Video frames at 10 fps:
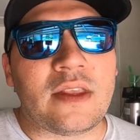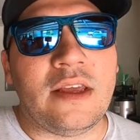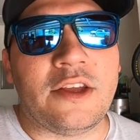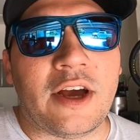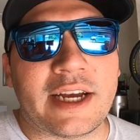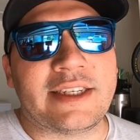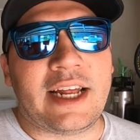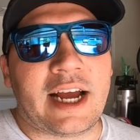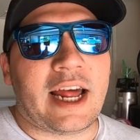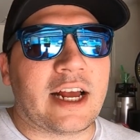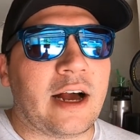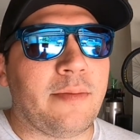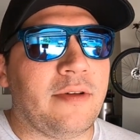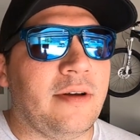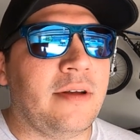know, like I said, I got a
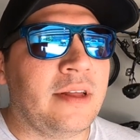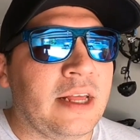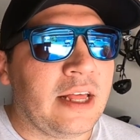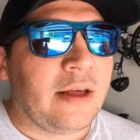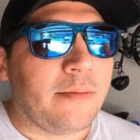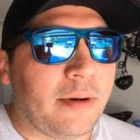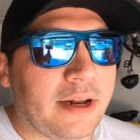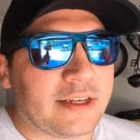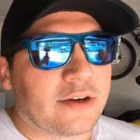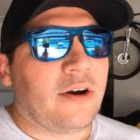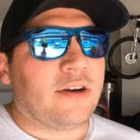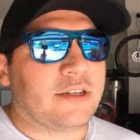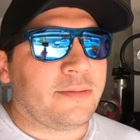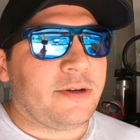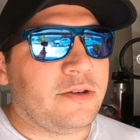couple of buddies' cars
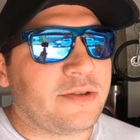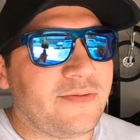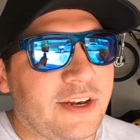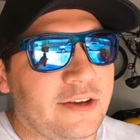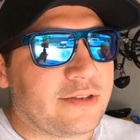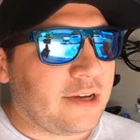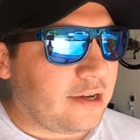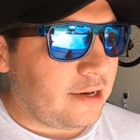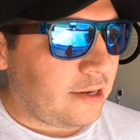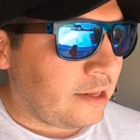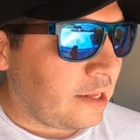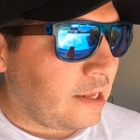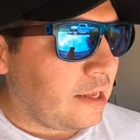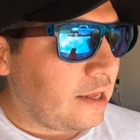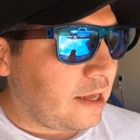that I'm gonna do some videos on.
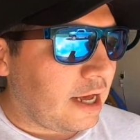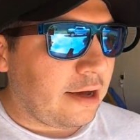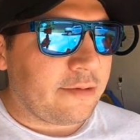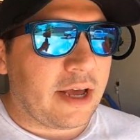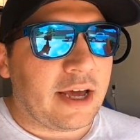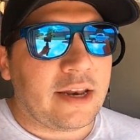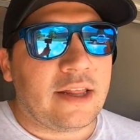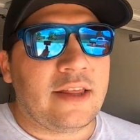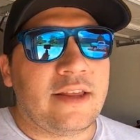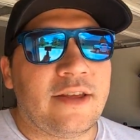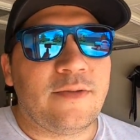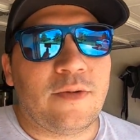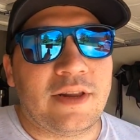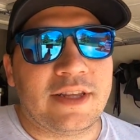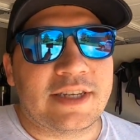We got
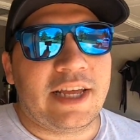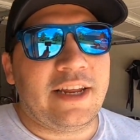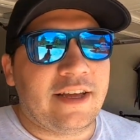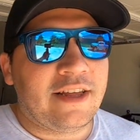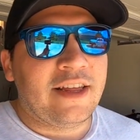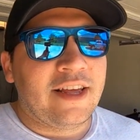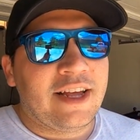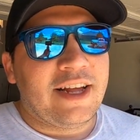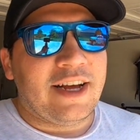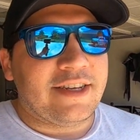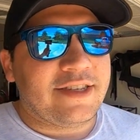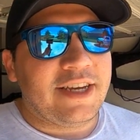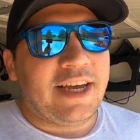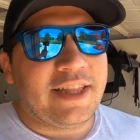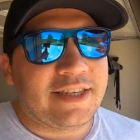one that's getting a
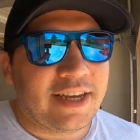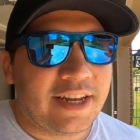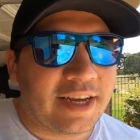C8 that's getting a